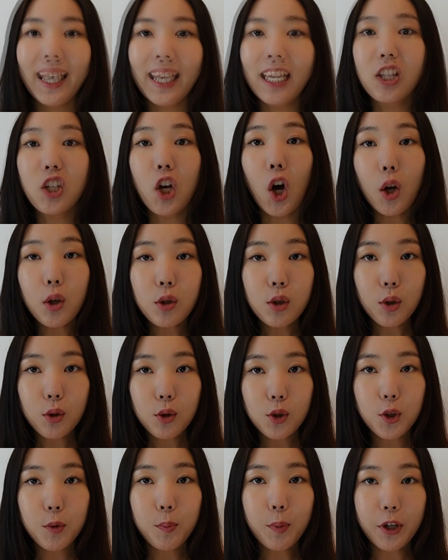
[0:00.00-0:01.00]
It's also
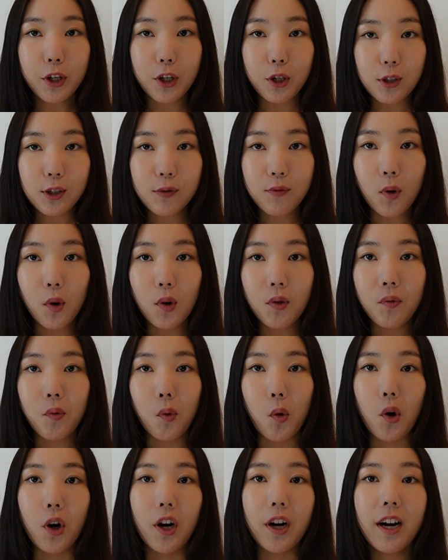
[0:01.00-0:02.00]
super useful
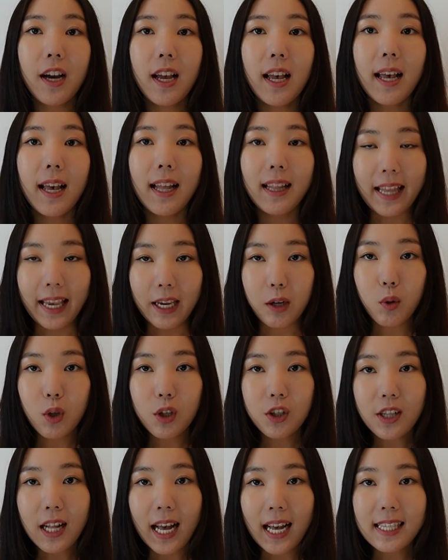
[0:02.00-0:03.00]
for
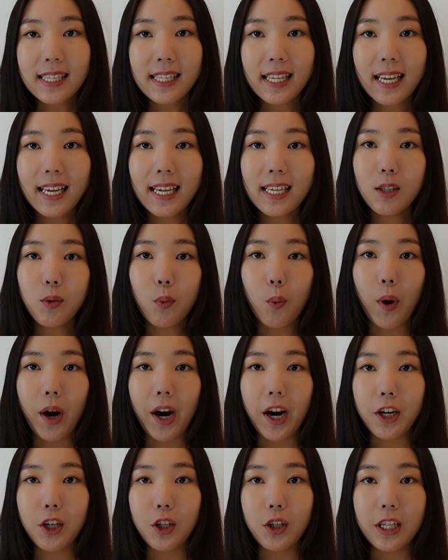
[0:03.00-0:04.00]
language classes
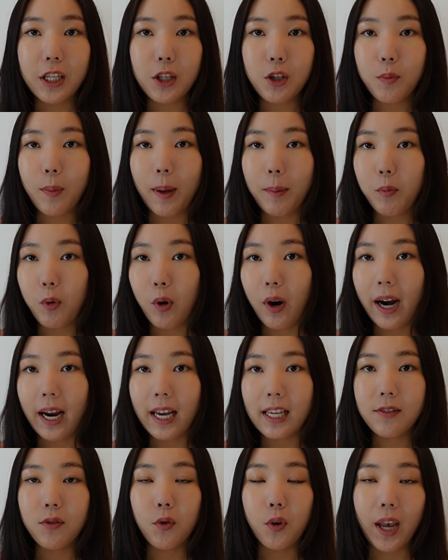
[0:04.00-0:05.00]
where you need to
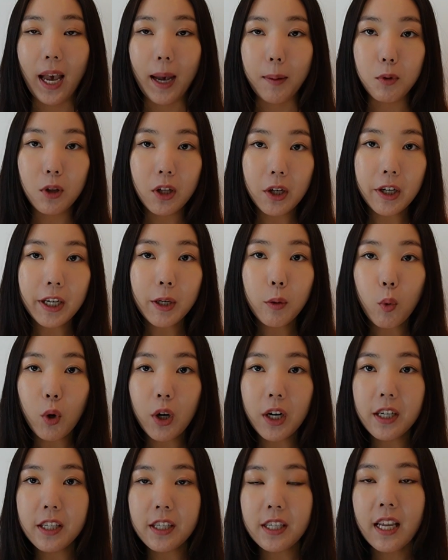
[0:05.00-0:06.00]
memorize vocabulary
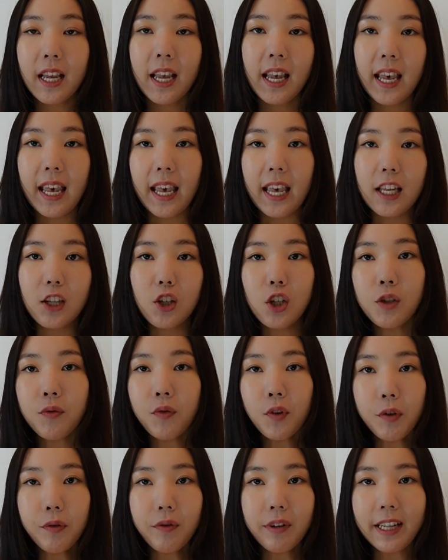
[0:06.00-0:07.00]
words, and just
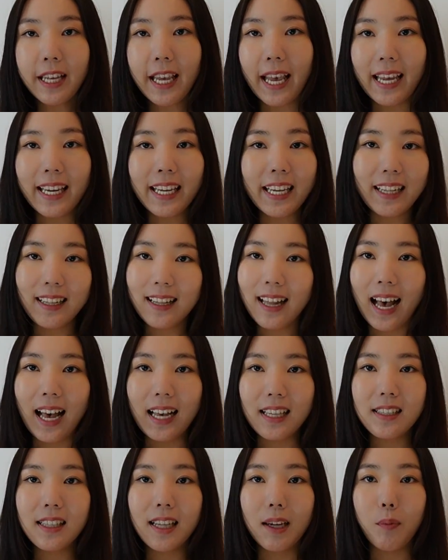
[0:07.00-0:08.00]
for really any
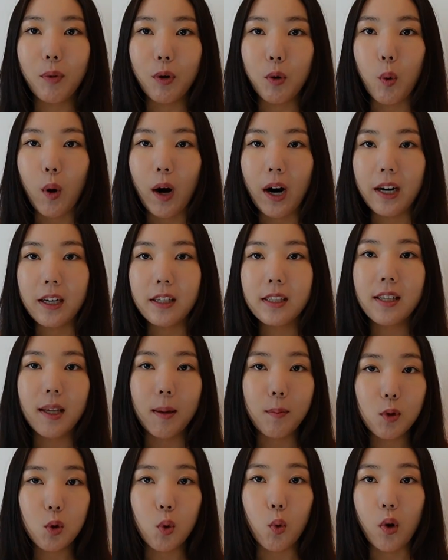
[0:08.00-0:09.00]
class that requires
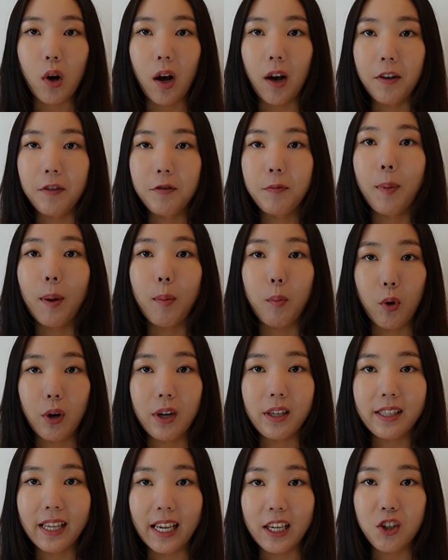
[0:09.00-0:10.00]
some sort of
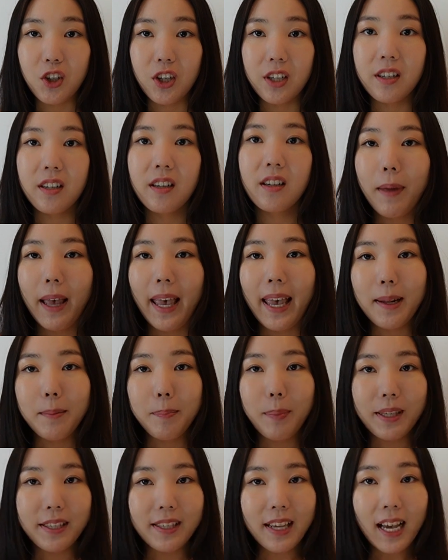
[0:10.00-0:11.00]
memorization.
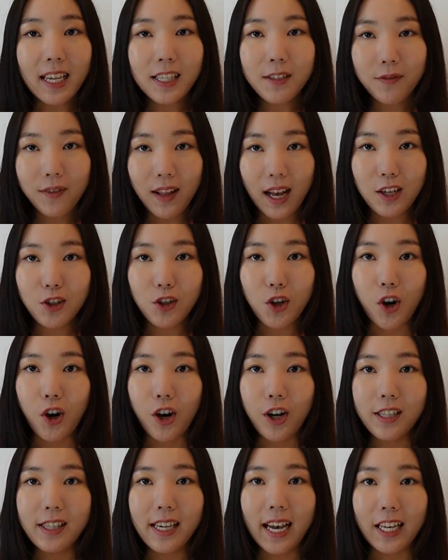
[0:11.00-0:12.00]
And besides
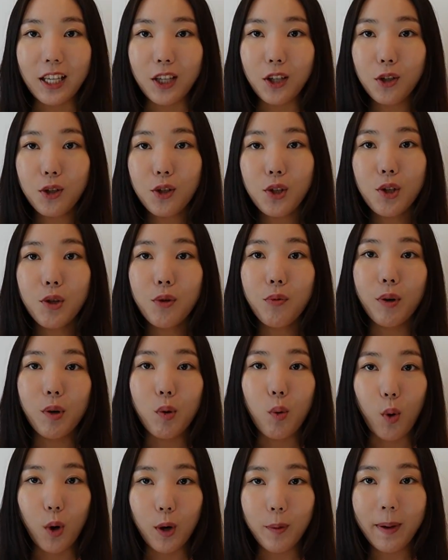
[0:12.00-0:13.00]
flashcards, I used to
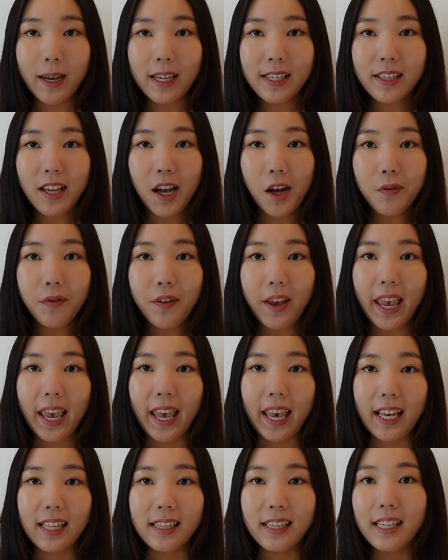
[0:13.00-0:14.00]
record myself
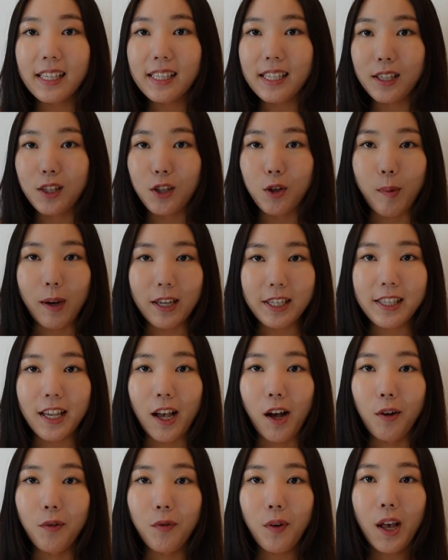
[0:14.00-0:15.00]
and listen to
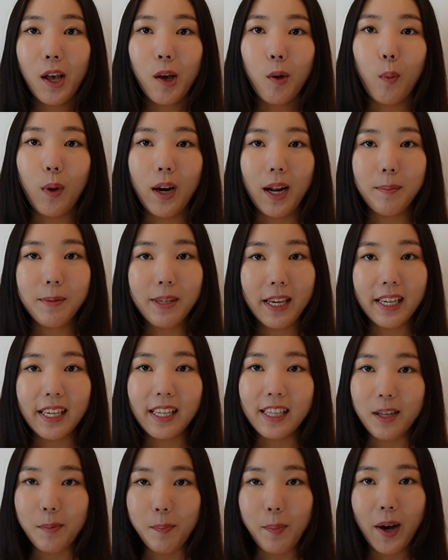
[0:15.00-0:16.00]
myself when I'm
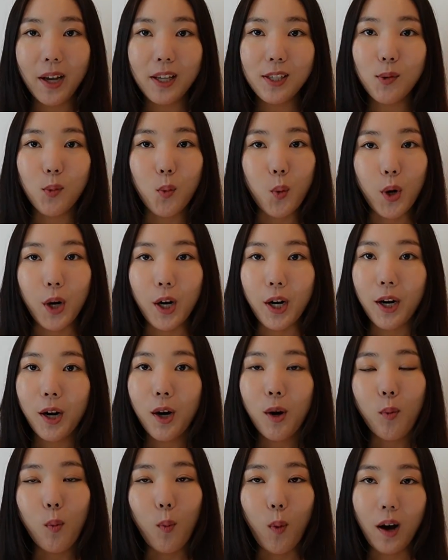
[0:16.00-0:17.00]
taking the bus or
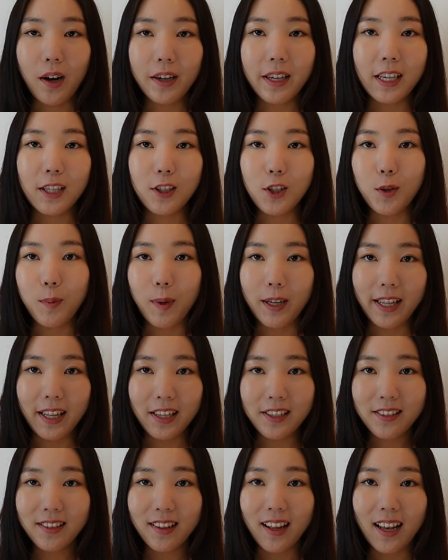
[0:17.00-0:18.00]
walking to my
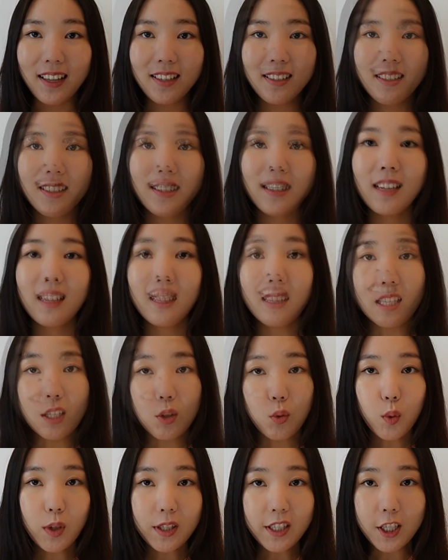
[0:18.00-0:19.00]
next class.
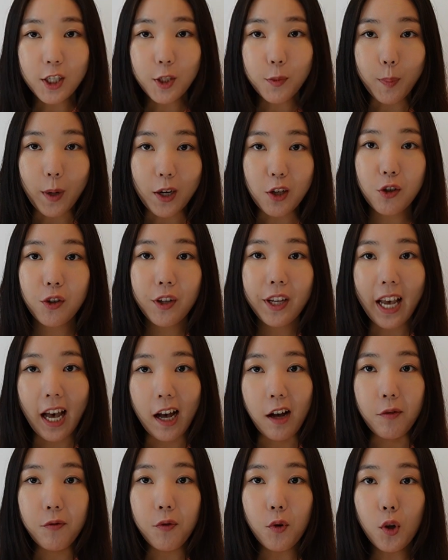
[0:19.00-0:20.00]
This was especially
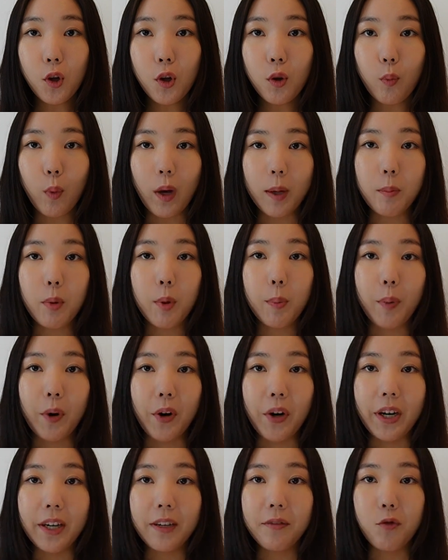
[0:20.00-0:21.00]
helpful when
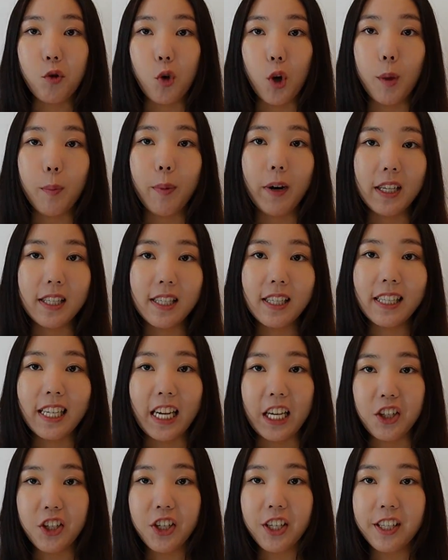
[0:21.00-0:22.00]
preparing for
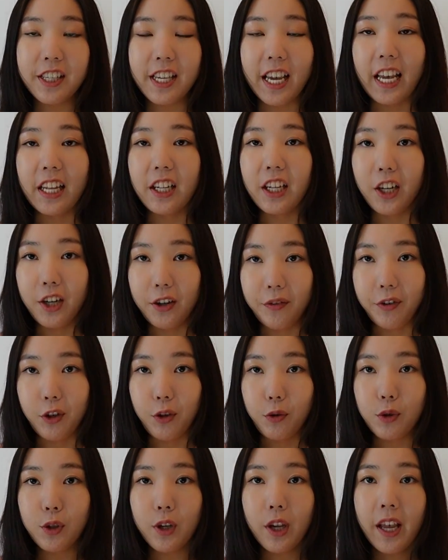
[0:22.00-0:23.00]
presentations and
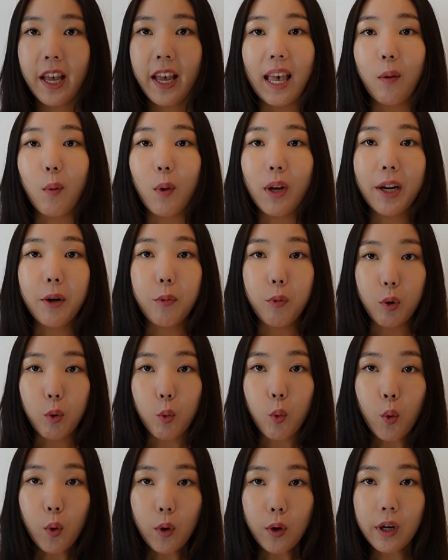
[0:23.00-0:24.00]
interviews. When I
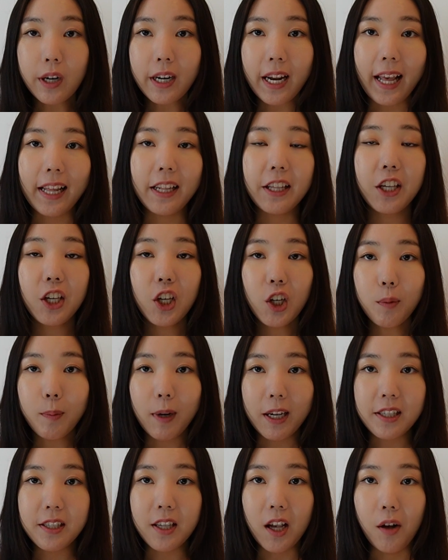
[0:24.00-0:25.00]
record and hear
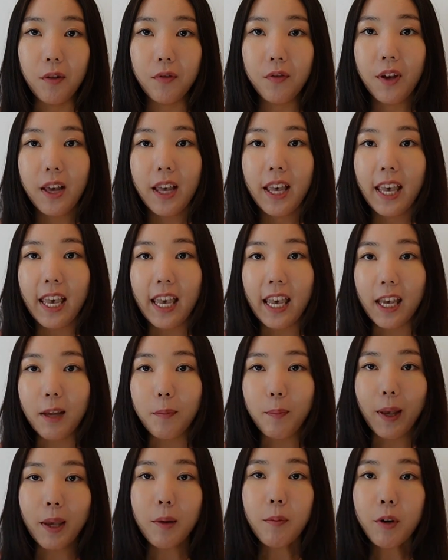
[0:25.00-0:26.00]
myself,
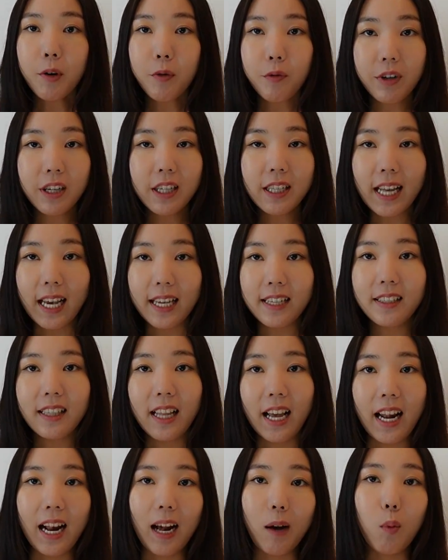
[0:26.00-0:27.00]
it made me realize
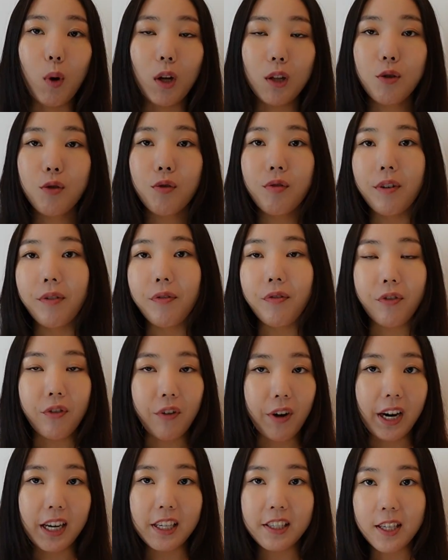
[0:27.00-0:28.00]
that I want to
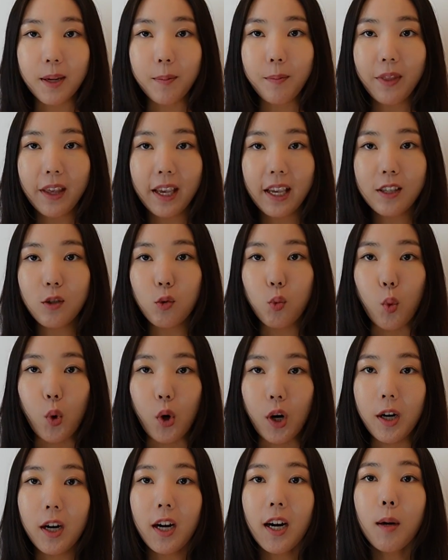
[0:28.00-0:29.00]
rephrase some things
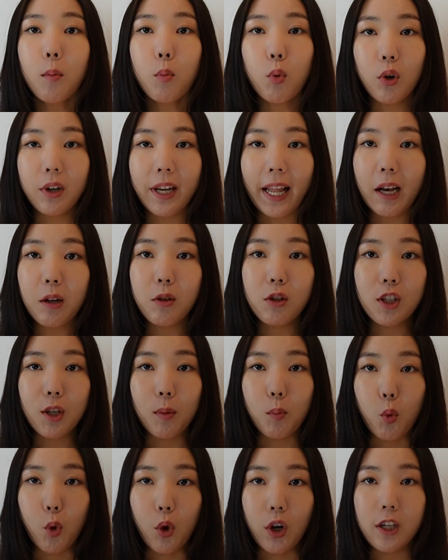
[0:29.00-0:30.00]
or pronounce
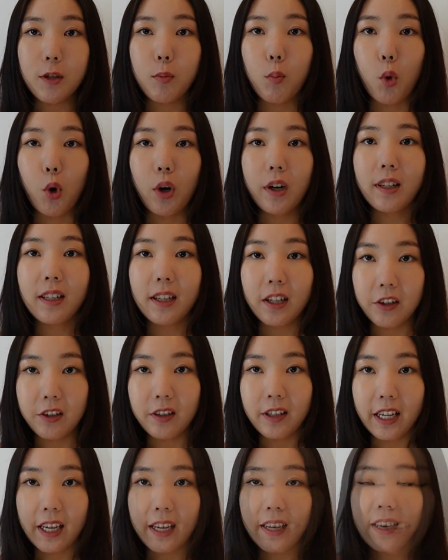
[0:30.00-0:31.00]
some words more
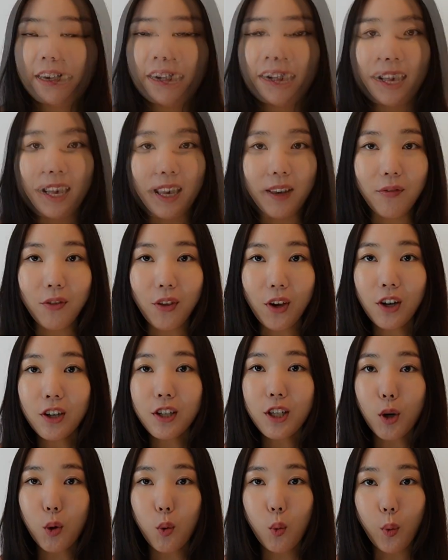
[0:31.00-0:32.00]
clearly. If
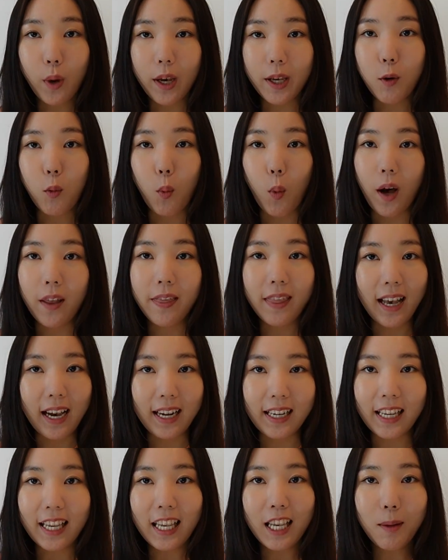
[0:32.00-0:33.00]
there's a quick
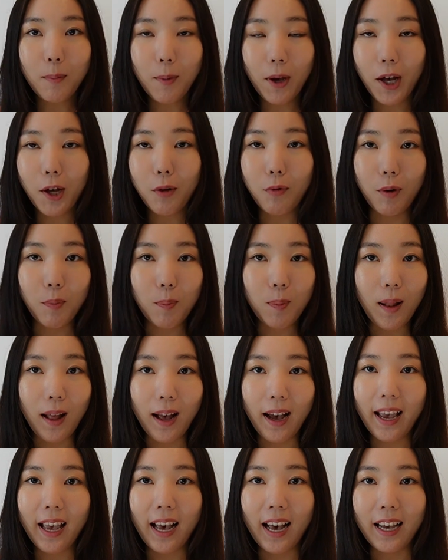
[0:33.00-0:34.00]
one-line email
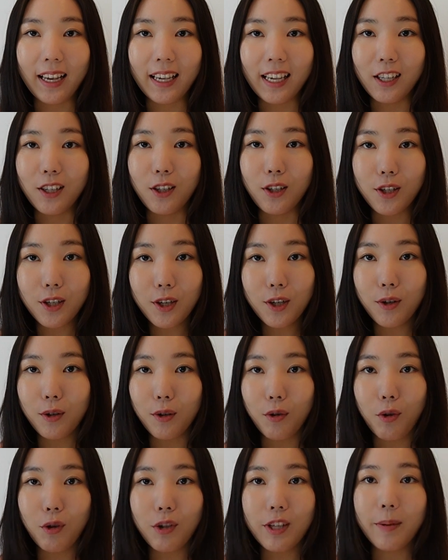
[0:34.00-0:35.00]
reply I can do
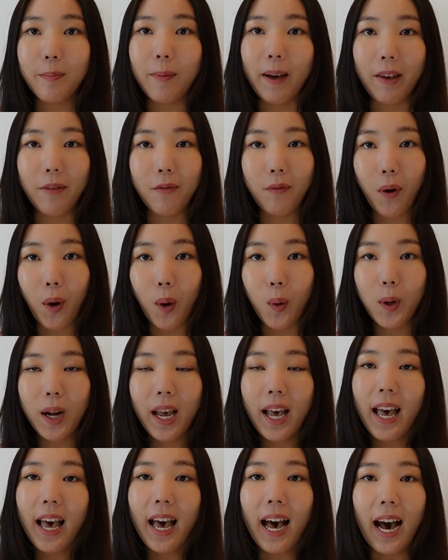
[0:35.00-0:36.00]
using my phone,
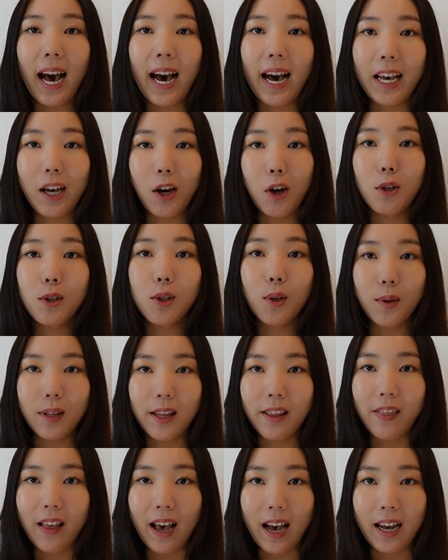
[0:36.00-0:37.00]
I also
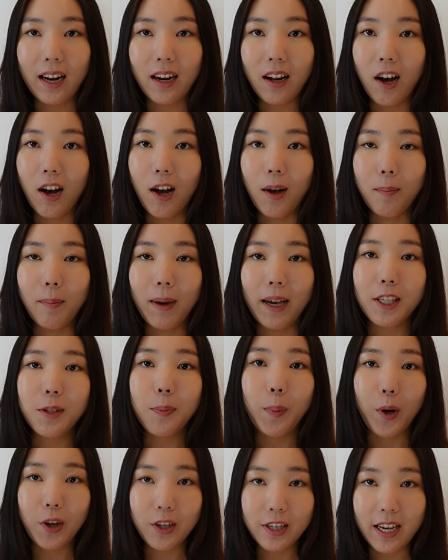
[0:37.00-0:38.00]
did that on my
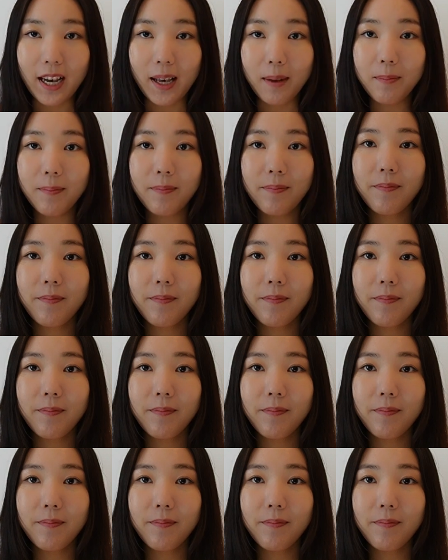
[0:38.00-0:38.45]
spare time.